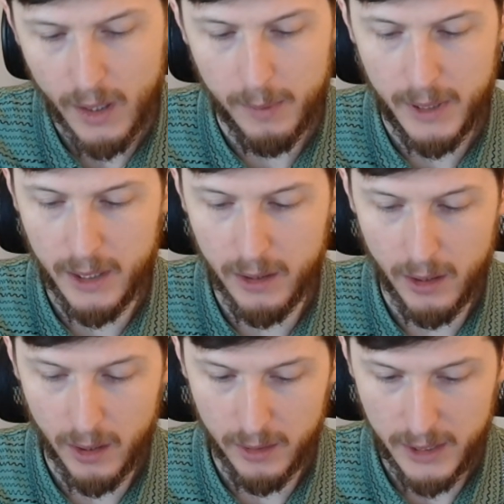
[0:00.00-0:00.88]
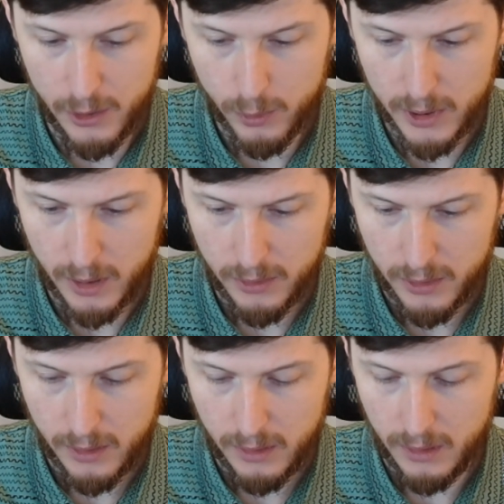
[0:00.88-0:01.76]
Here are these results.
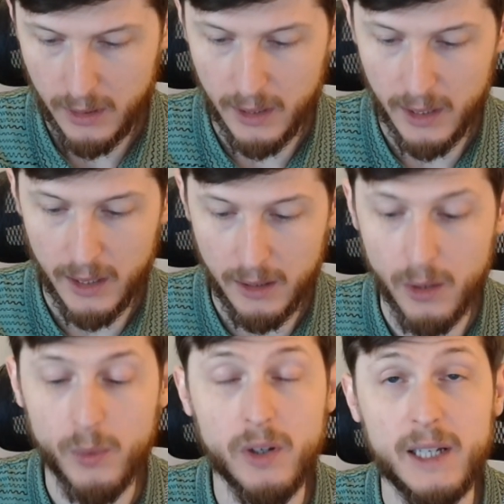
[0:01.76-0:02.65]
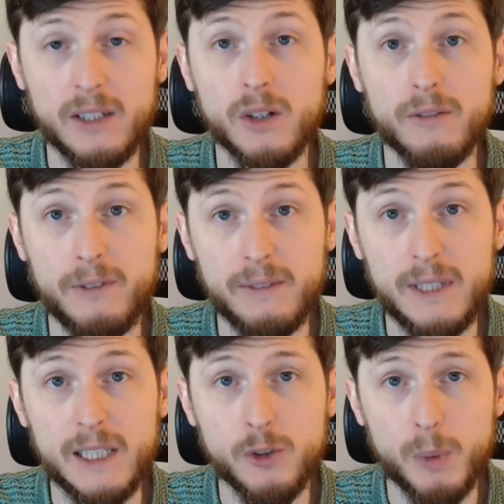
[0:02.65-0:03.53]
No, we only had to go to
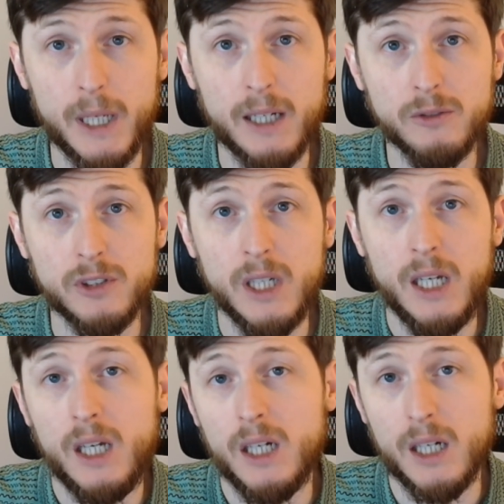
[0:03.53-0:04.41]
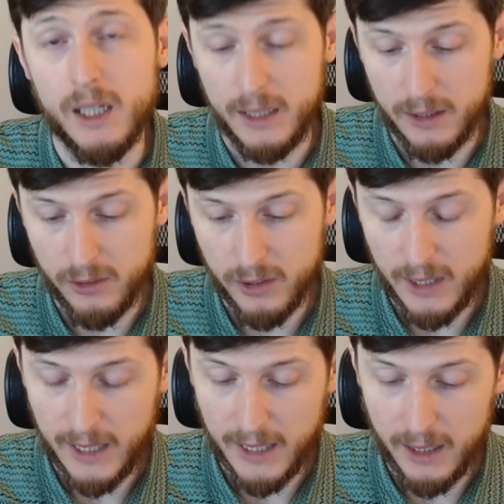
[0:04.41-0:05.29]
50 inch-pounds
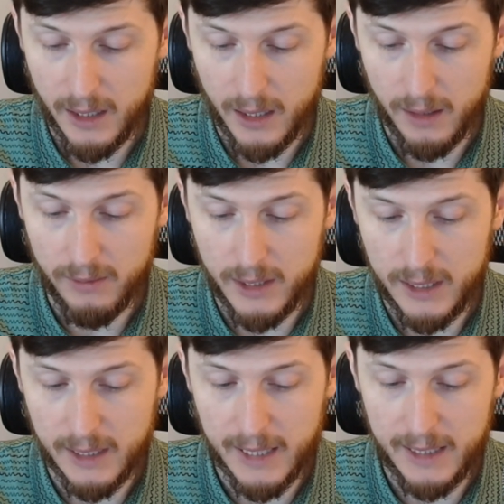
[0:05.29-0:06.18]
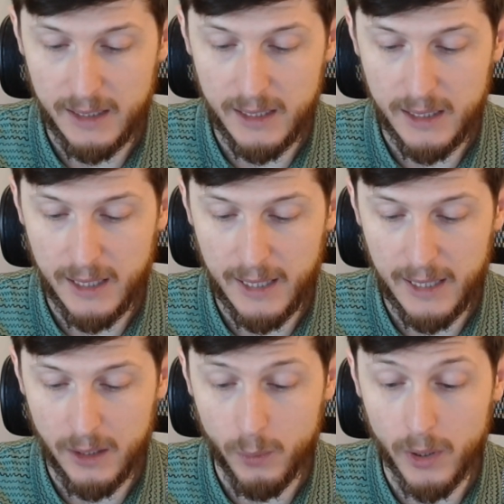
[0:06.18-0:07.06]
instead of the 90 and
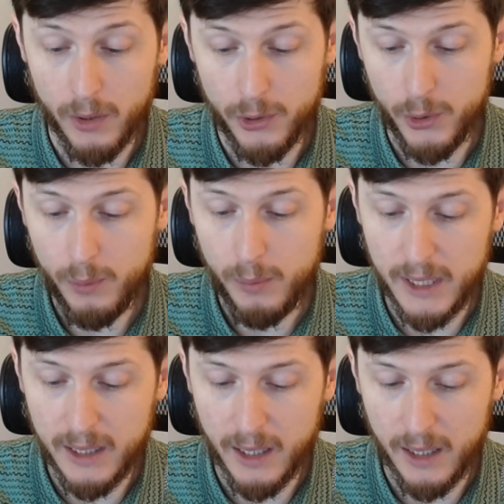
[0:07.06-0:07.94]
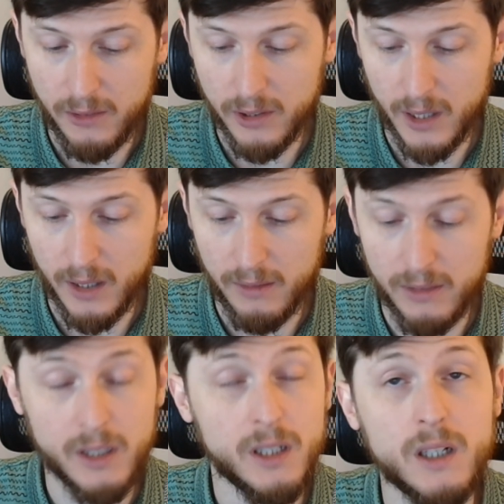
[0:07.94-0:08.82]
the 102 because of
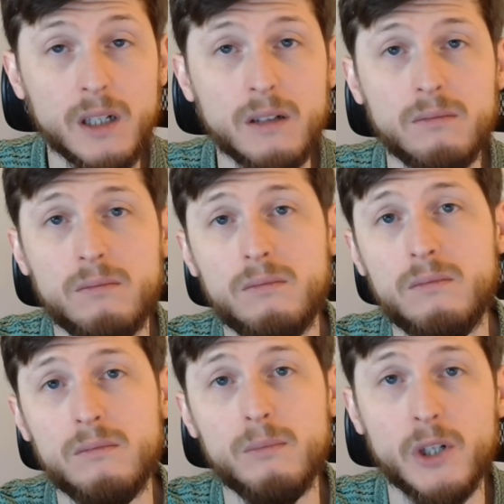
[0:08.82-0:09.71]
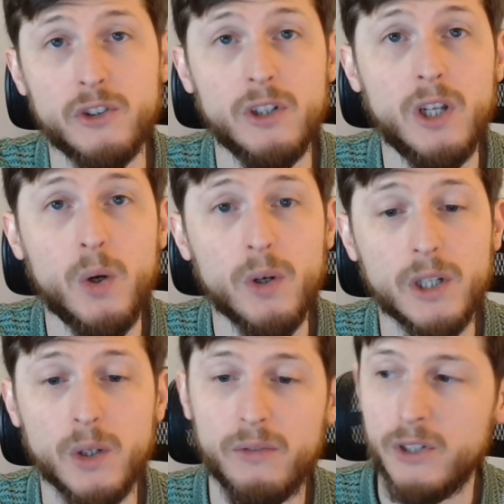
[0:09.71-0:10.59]
the much lower
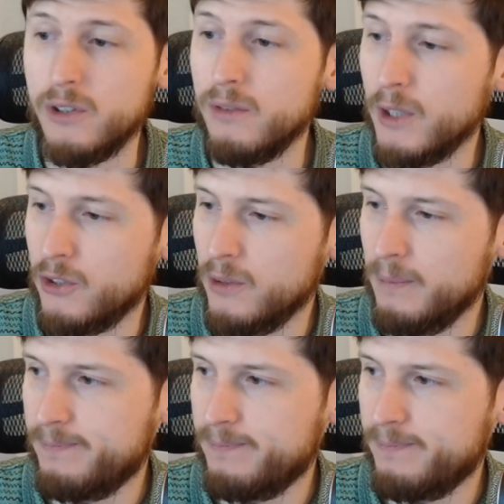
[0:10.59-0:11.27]
coefficient of friction.